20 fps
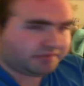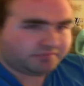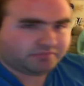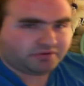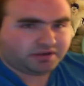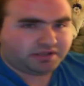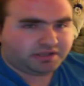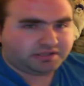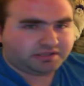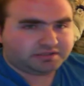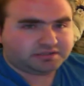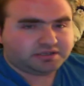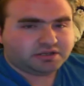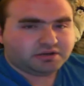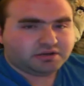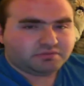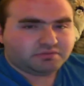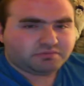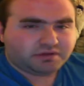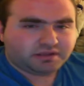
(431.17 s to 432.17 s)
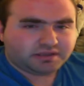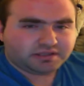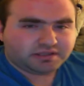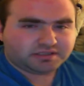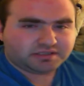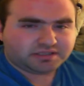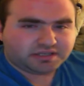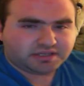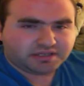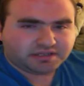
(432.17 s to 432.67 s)
brains. While
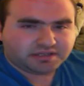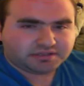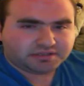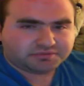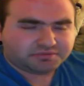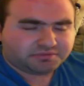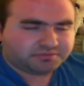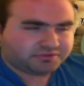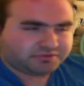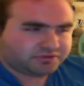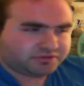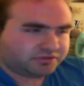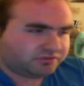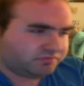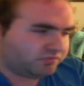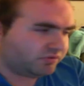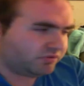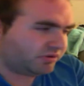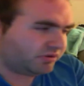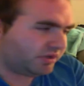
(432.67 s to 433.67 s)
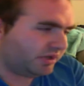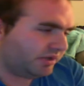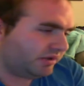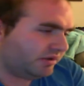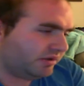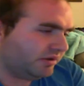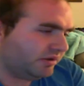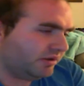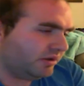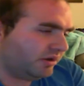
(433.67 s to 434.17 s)
like Tenya is pretty much just
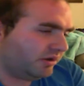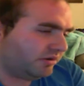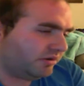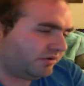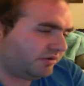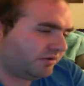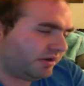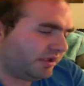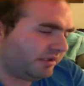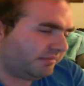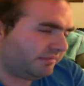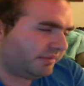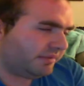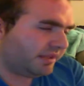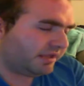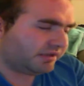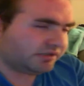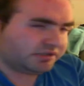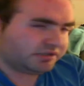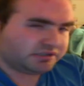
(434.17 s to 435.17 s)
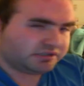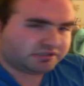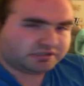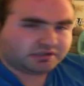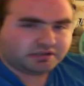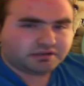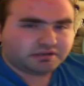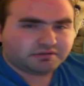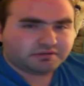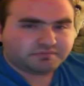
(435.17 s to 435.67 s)
working under him and actually
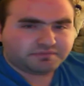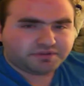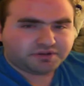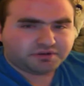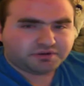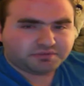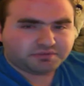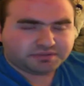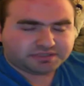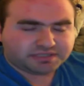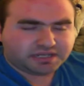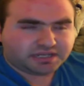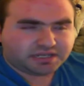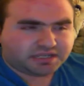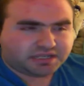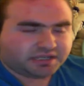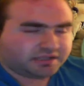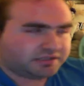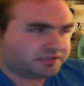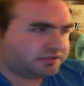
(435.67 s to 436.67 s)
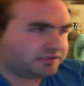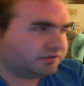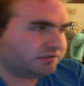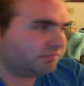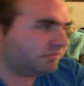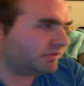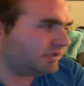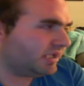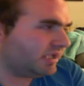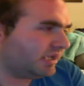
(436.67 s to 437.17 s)
just, his sidekick just to
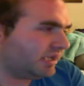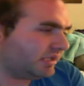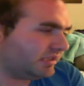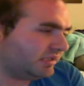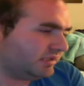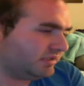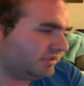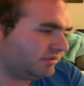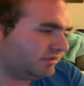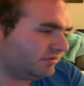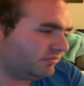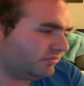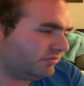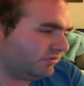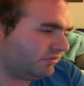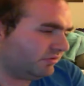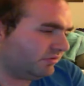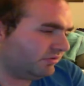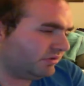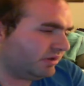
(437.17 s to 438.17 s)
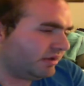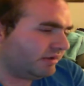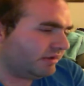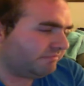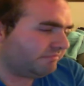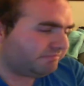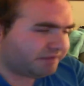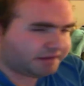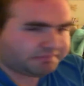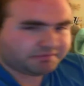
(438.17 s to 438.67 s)
protect this so-called
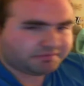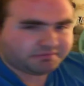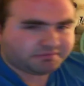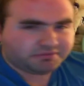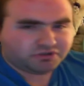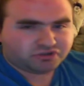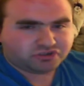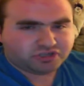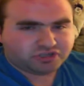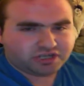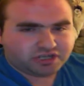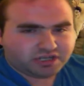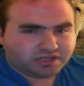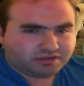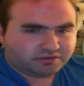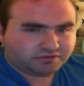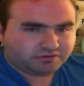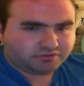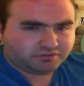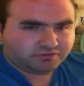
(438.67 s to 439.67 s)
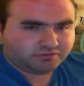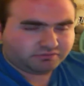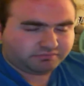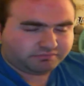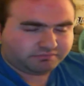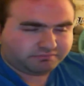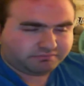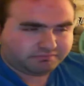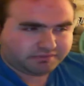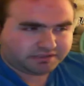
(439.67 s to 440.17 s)
paper mache little
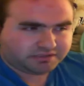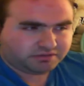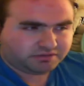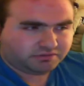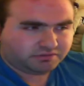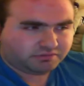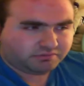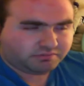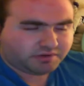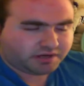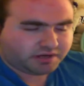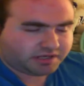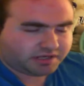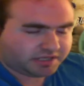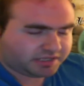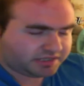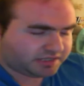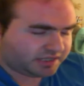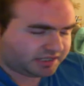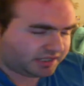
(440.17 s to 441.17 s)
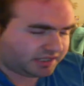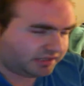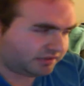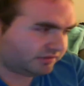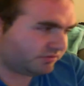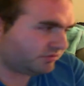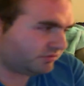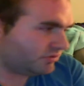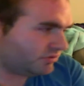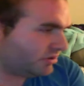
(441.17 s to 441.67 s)
missile rocket thing
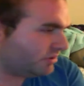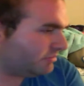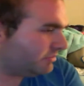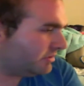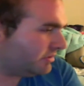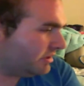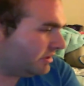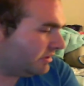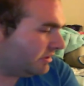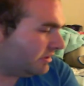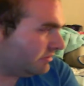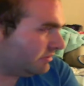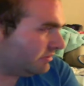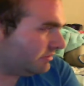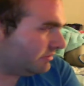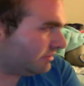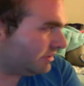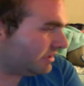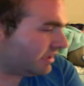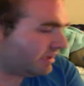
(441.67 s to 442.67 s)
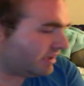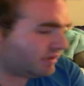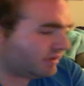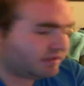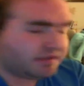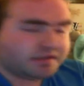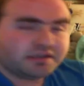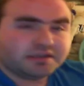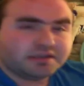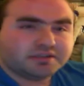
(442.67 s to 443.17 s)
that they're trying to protect or something like that.
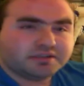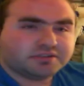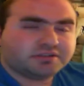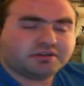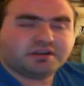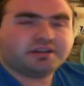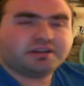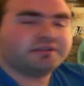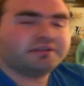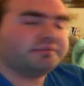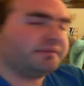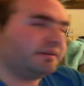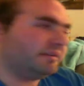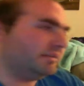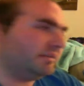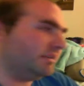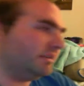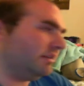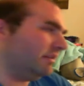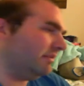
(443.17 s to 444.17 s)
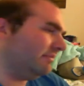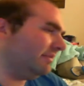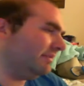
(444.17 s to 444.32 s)
So anyways,